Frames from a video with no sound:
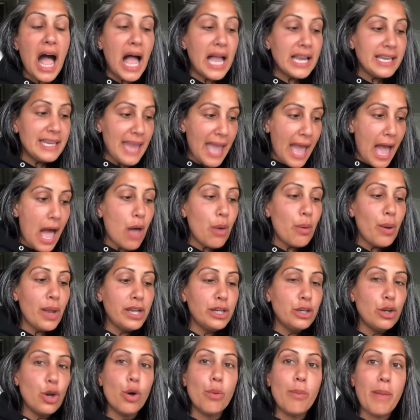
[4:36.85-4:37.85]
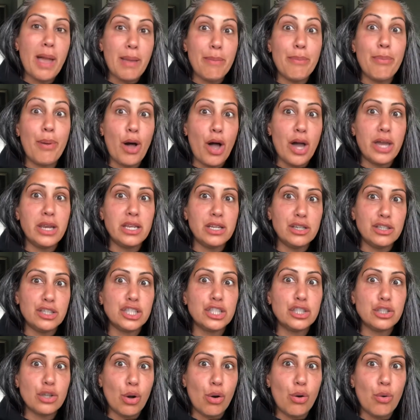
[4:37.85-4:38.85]
now I know my body
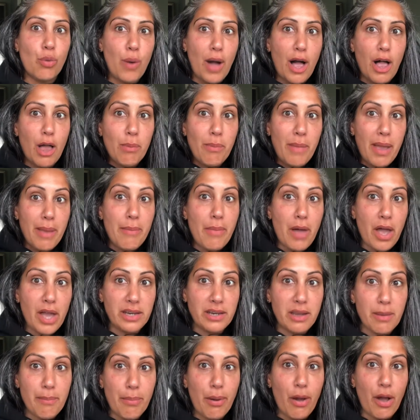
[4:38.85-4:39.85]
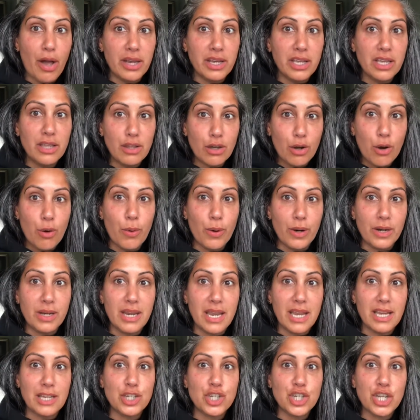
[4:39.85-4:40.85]
so well, my mind and body, the
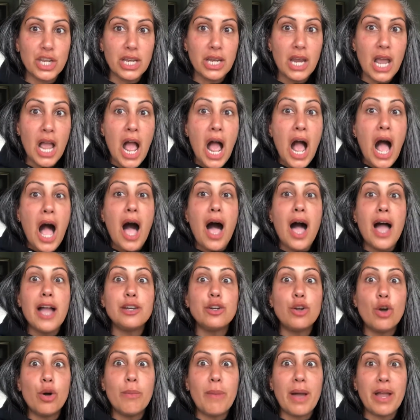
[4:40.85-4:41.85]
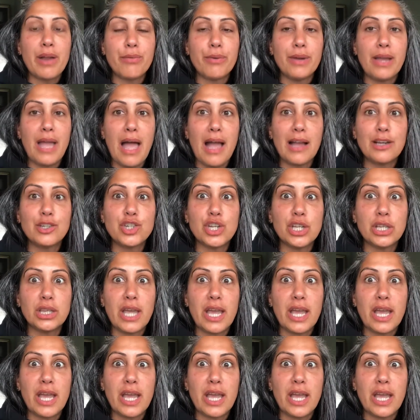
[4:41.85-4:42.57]
coordination, I know my reaction.